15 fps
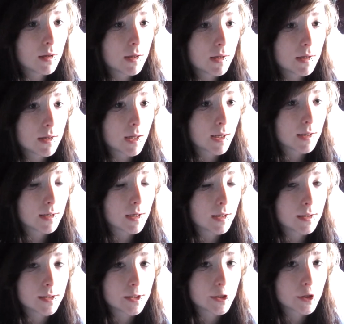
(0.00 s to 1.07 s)
Then
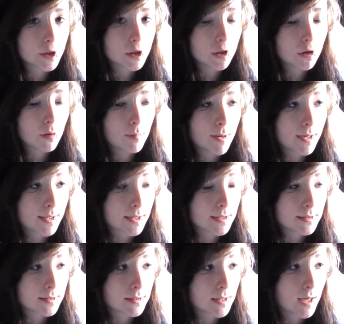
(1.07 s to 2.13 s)
I couldn't go back
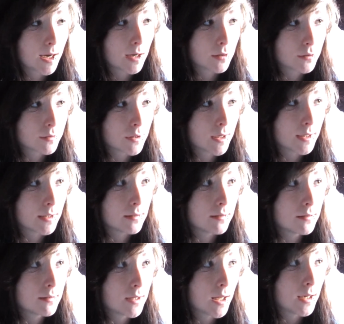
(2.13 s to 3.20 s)
into the house. I
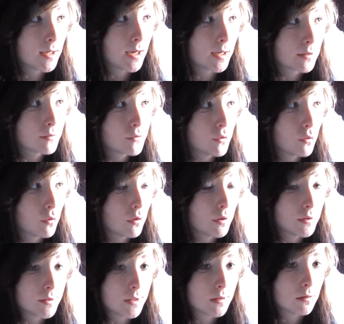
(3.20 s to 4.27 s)
stayed next door
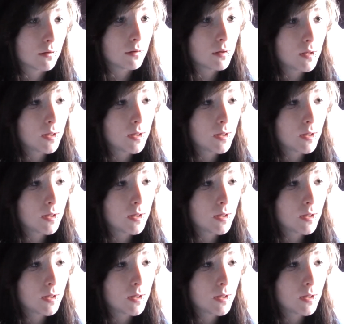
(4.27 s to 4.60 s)
until